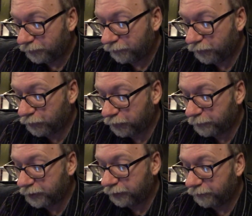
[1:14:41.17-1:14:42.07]
for
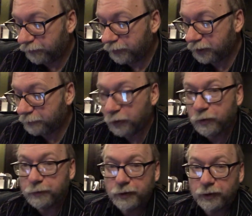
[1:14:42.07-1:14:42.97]
Christmas Eve. That's my
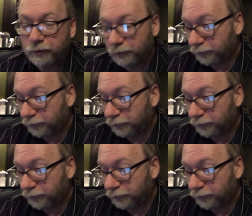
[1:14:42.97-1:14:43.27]
Christmas dinner.